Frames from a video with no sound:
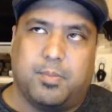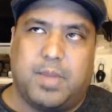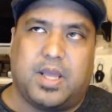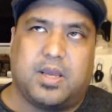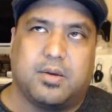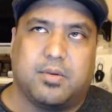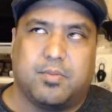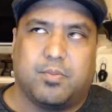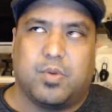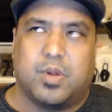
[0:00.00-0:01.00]
make
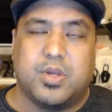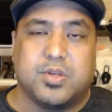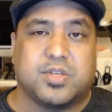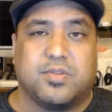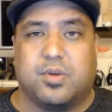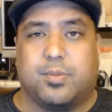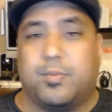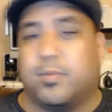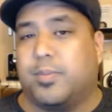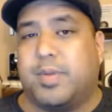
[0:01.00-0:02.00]
use of the
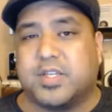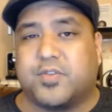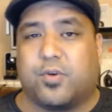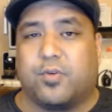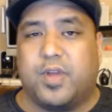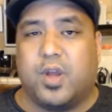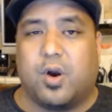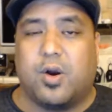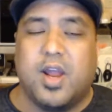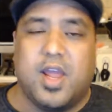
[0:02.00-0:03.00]
PS4
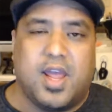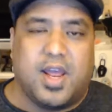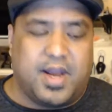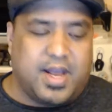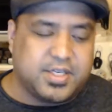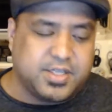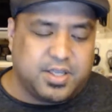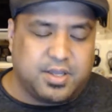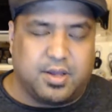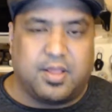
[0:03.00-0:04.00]
VR and
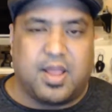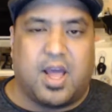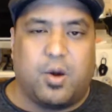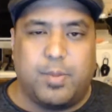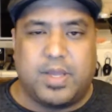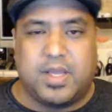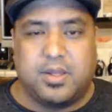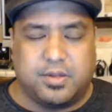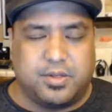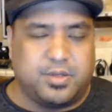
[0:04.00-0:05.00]
actually allow
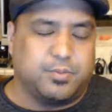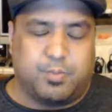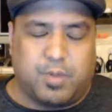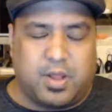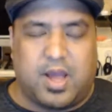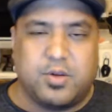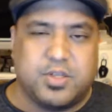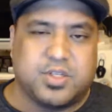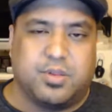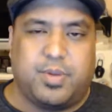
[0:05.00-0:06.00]

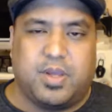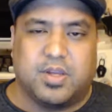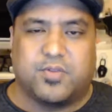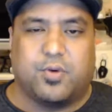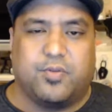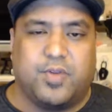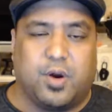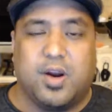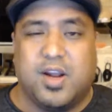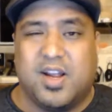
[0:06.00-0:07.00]
use of the PS4
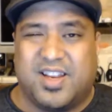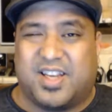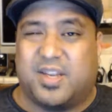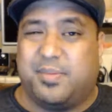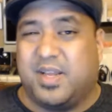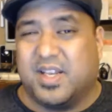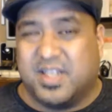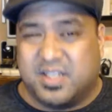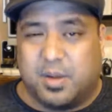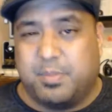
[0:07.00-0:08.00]
VR not to be
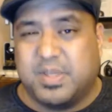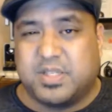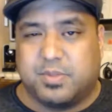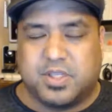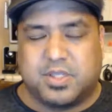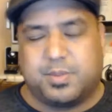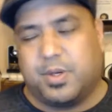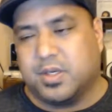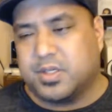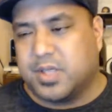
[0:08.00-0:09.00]
an abysmal
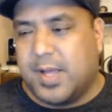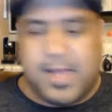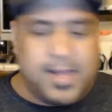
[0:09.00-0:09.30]
experience.